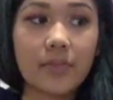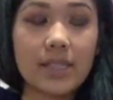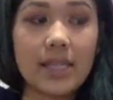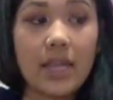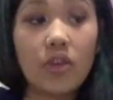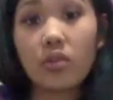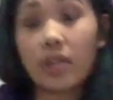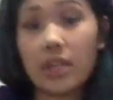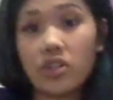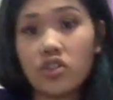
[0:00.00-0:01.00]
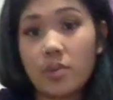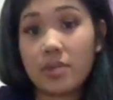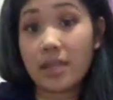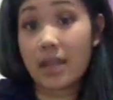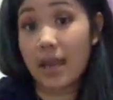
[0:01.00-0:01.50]
take your relationship
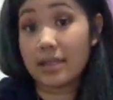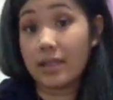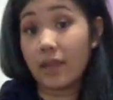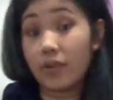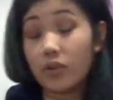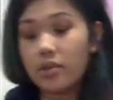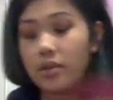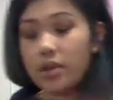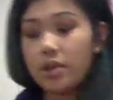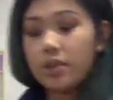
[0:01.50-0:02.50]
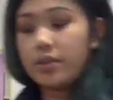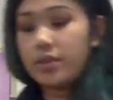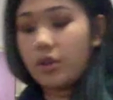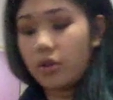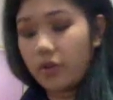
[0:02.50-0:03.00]
to the next level.
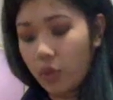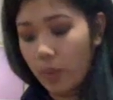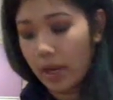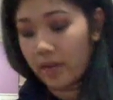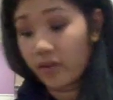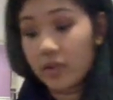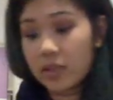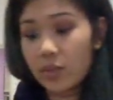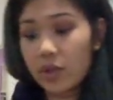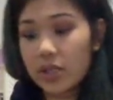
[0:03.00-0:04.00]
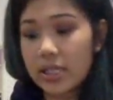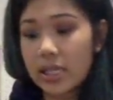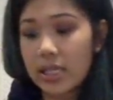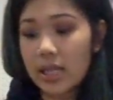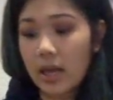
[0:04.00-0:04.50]
So if you're waiting for this
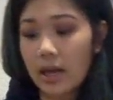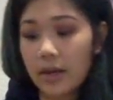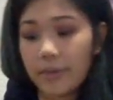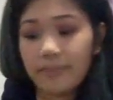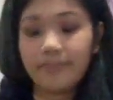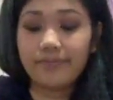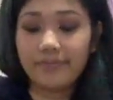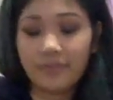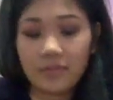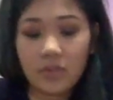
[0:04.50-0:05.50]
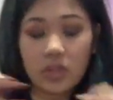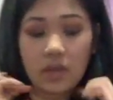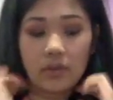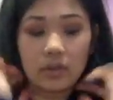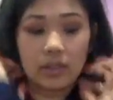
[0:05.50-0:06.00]
person, they're
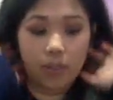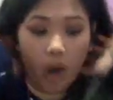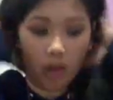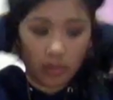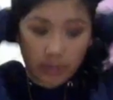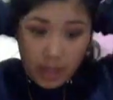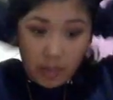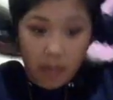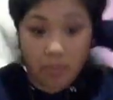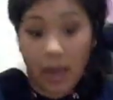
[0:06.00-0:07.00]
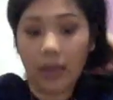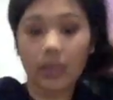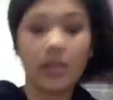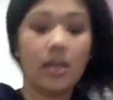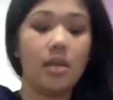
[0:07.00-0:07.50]
definitely probably coming
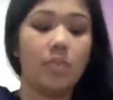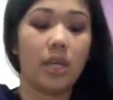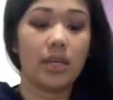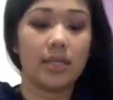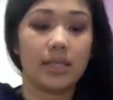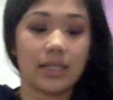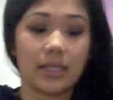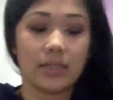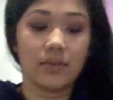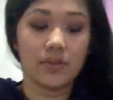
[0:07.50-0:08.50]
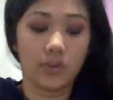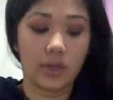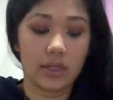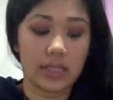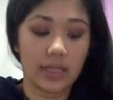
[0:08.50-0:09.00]
back, because the 6 of
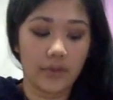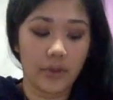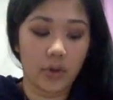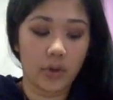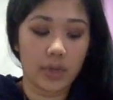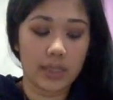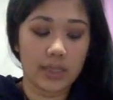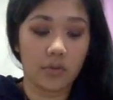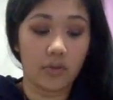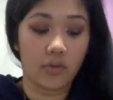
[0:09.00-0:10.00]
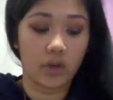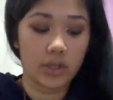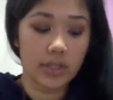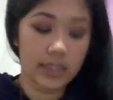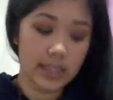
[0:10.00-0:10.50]
Swords, even though it's in
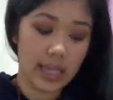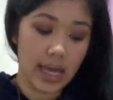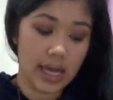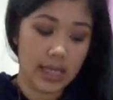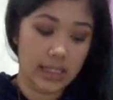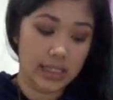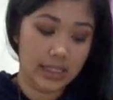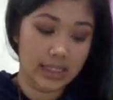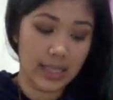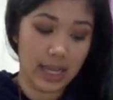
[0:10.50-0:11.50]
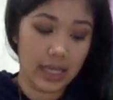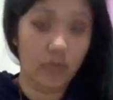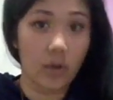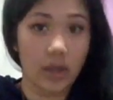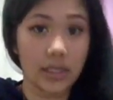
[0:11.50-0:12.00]
reversed, and this 8
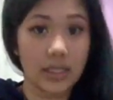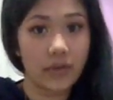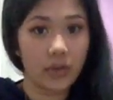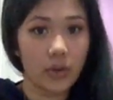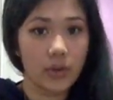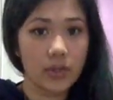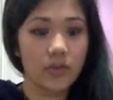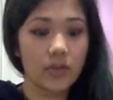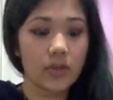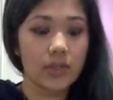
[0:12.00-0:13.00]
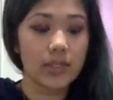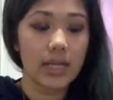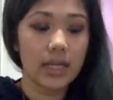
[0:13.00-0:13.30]
of Wands, even though it's reversed,